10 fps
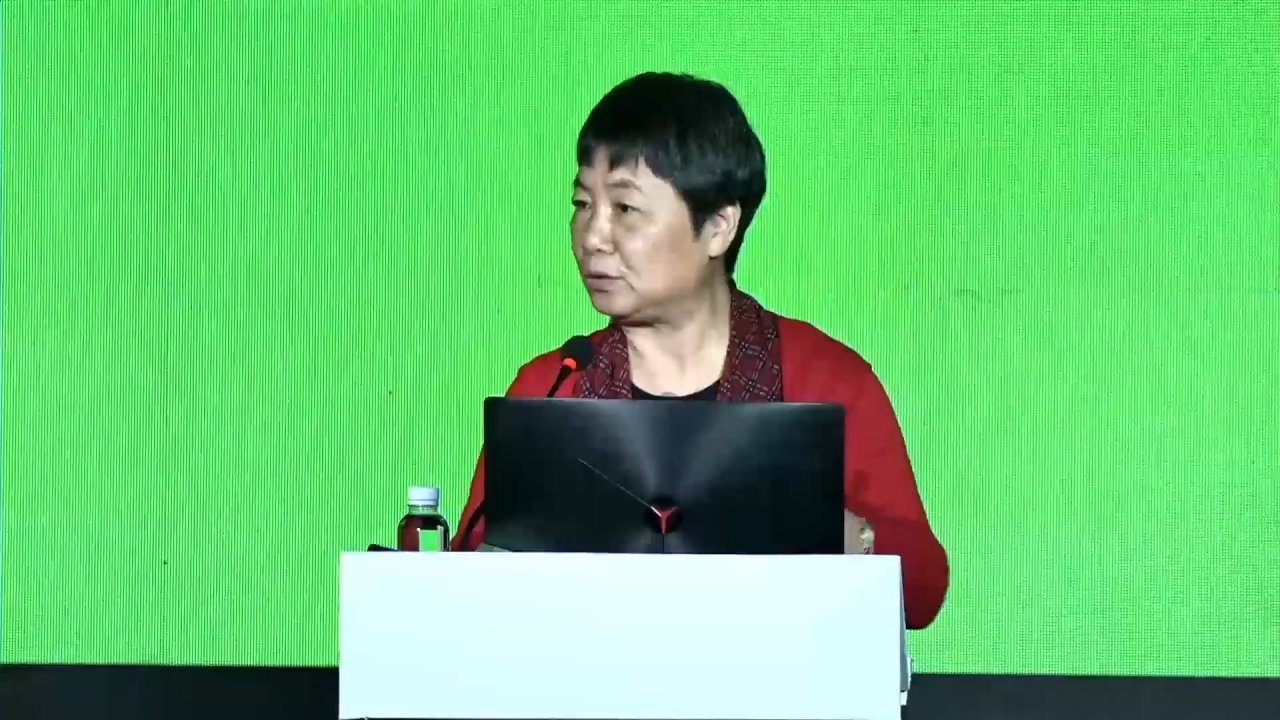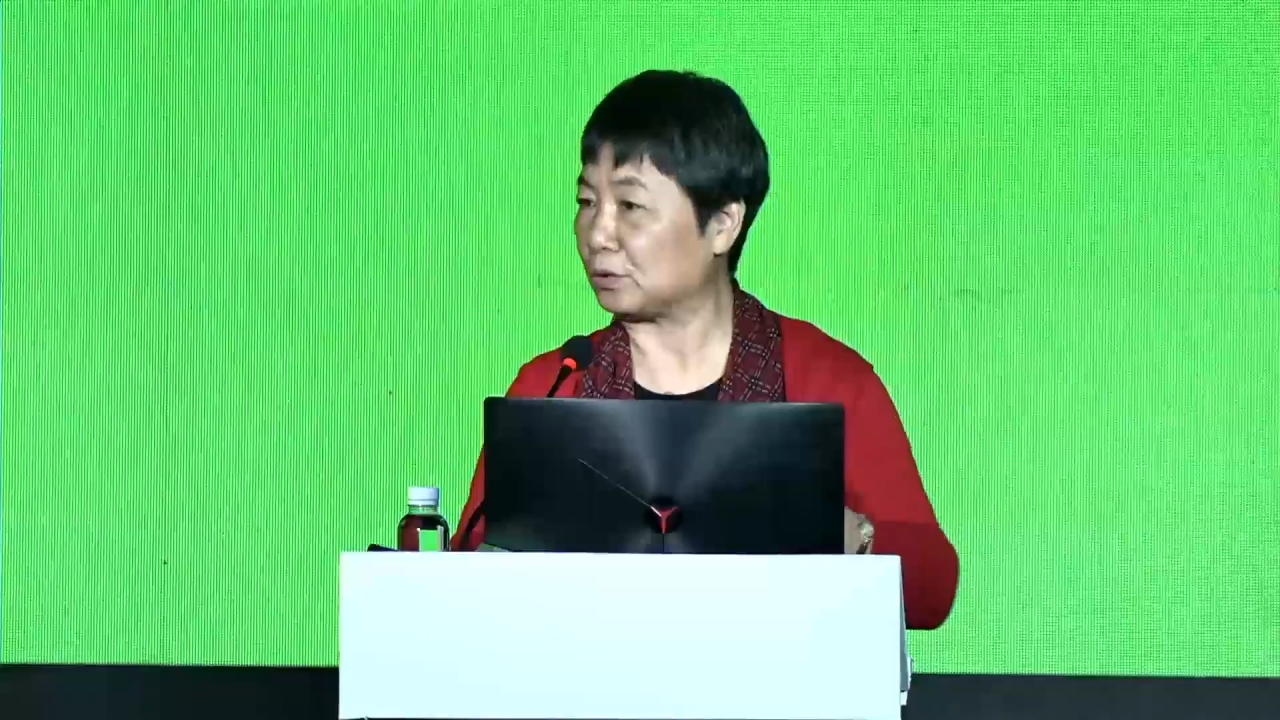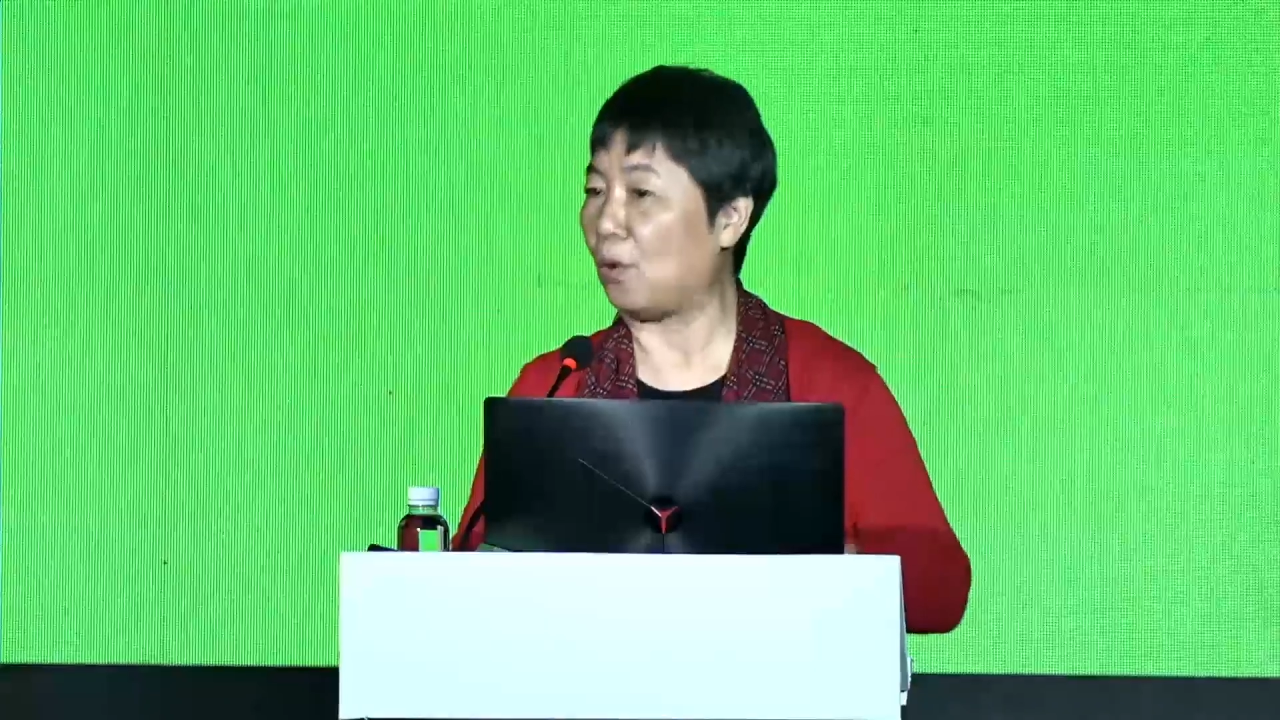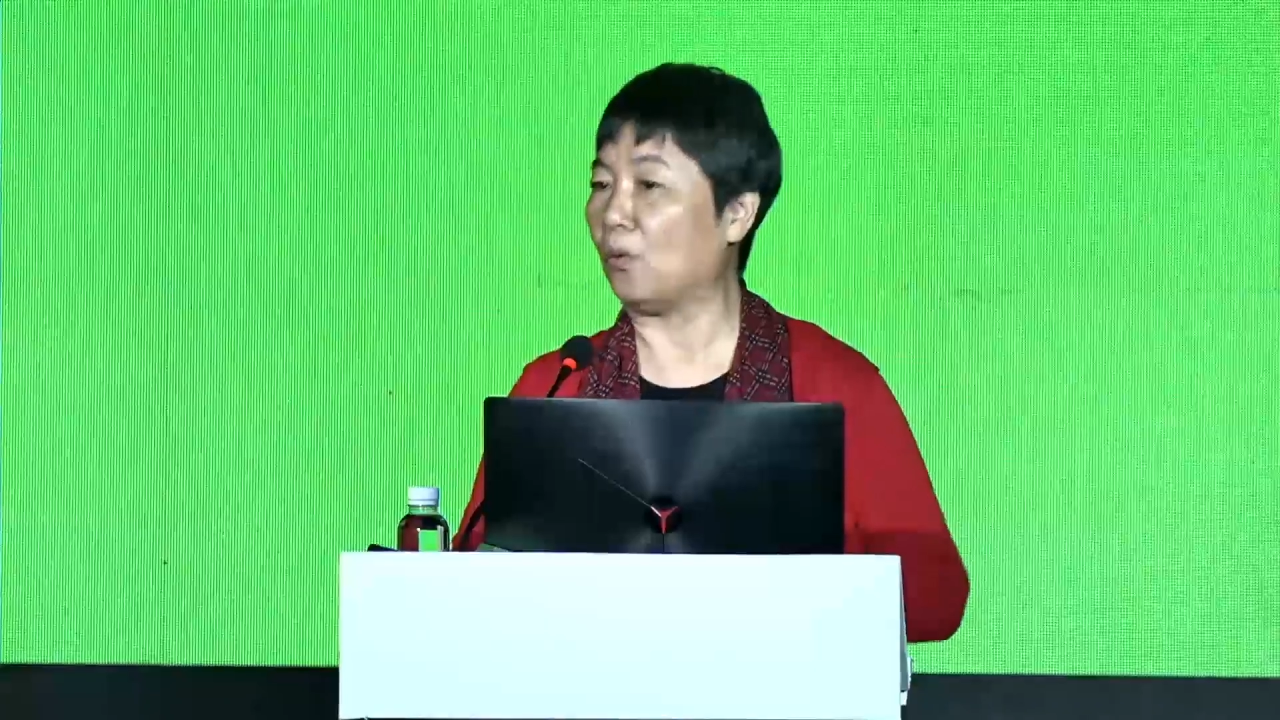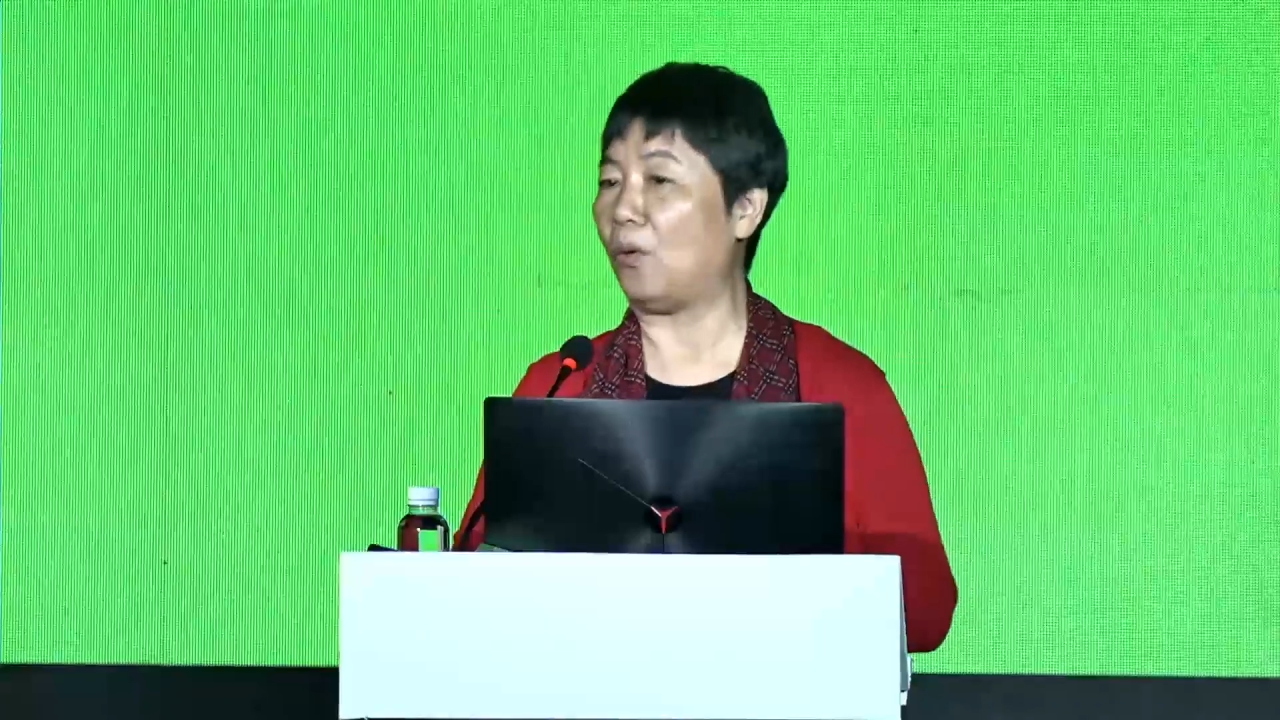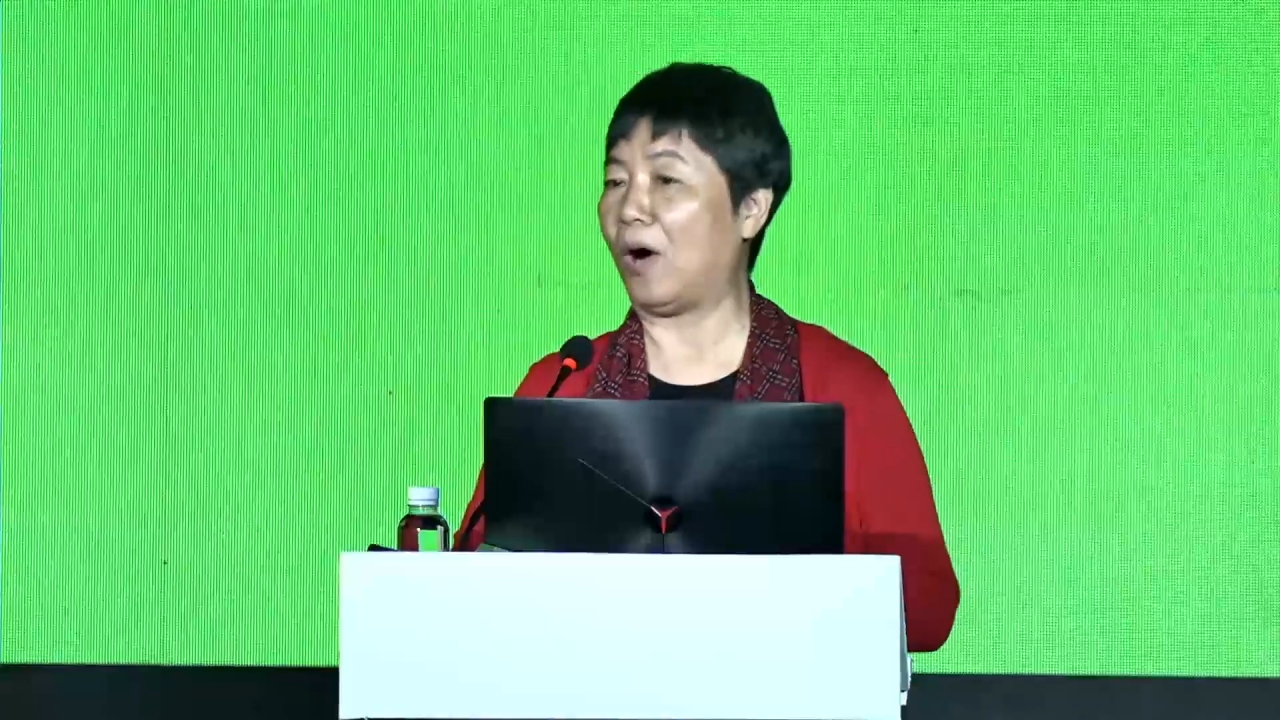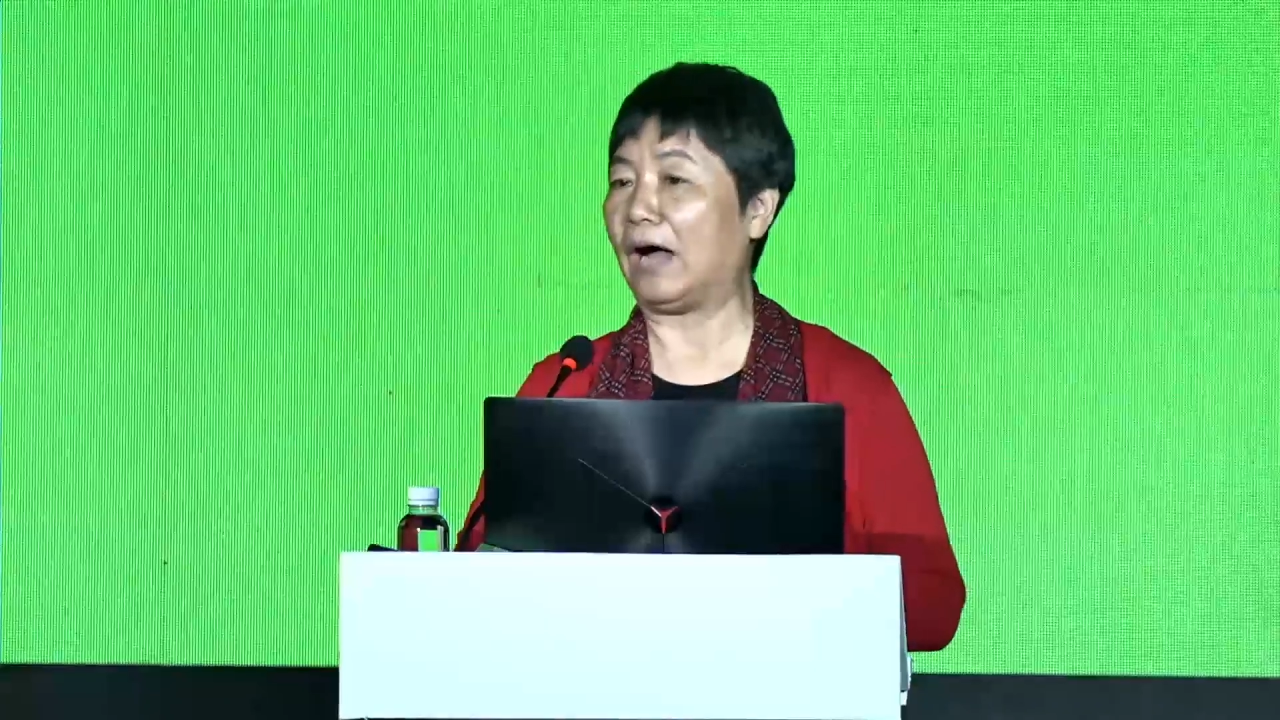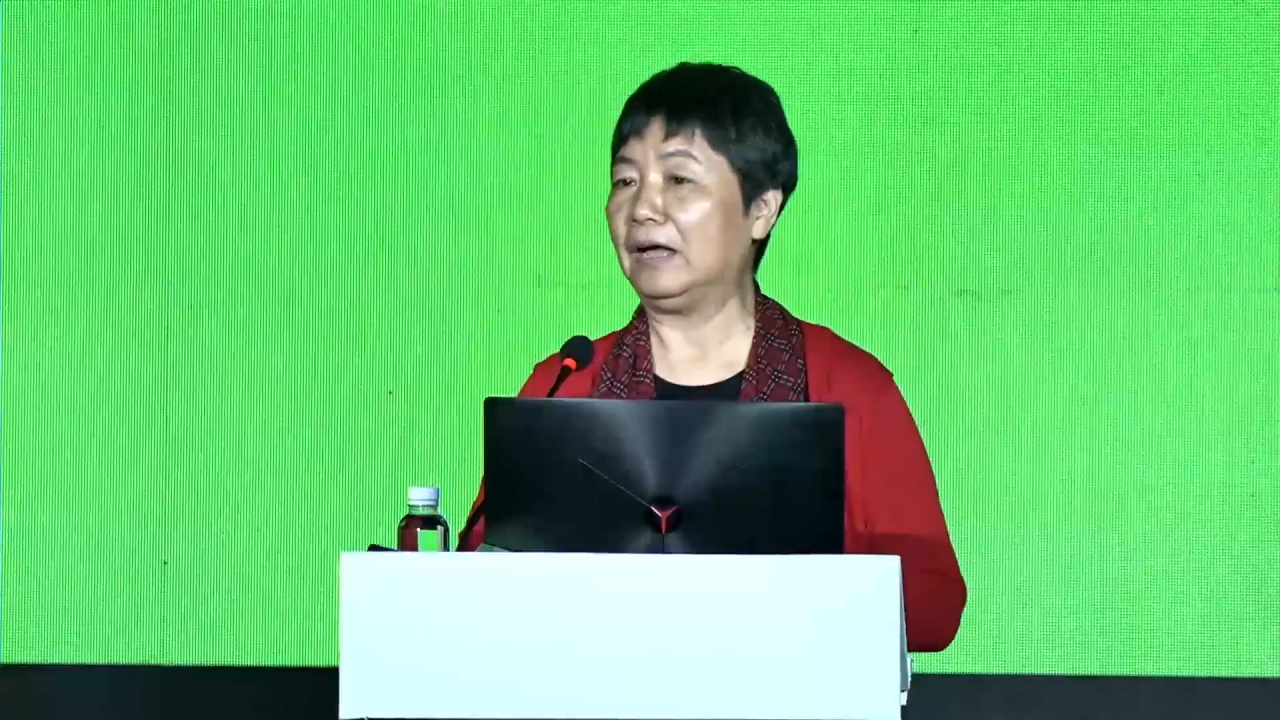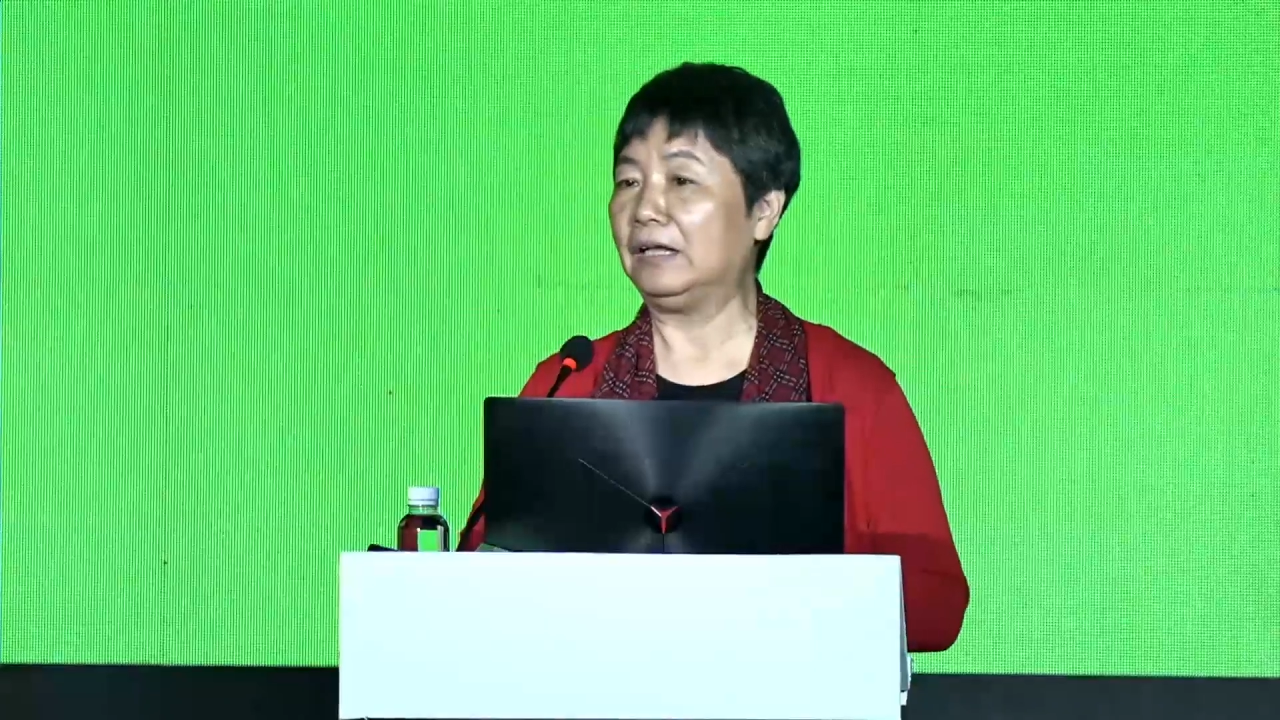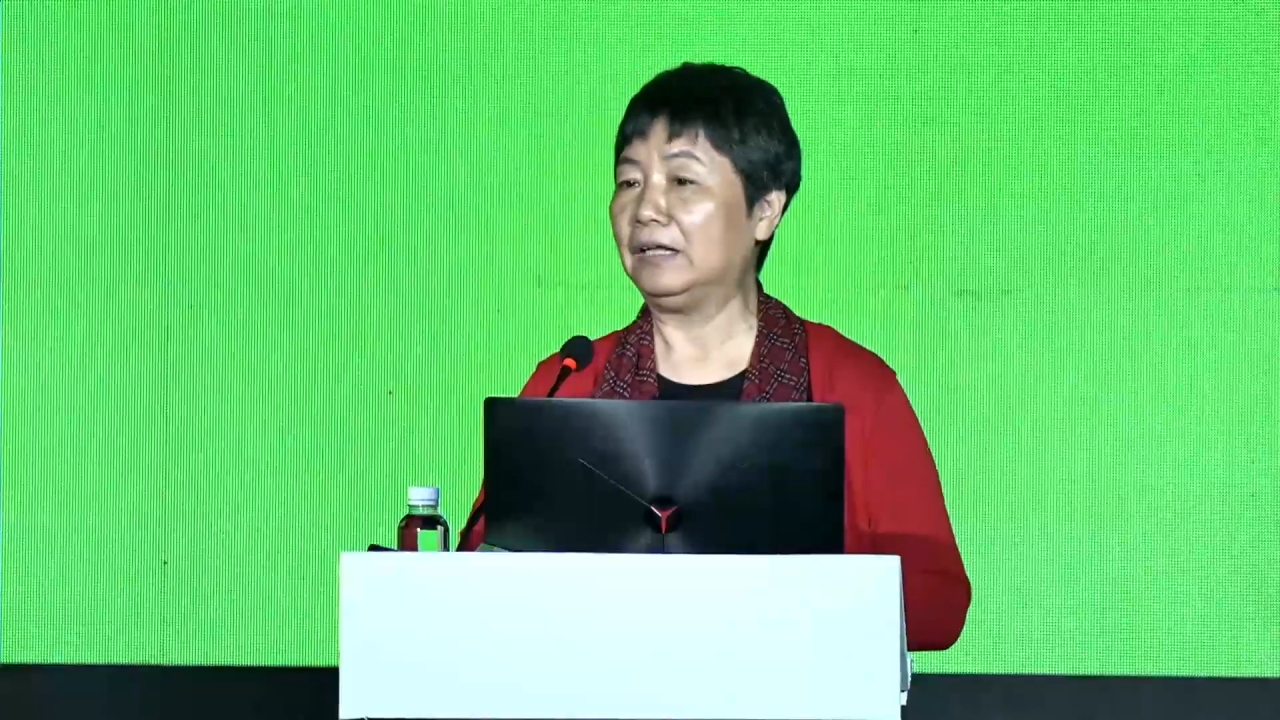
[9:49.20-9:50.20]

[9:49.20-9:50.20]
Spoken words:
learned so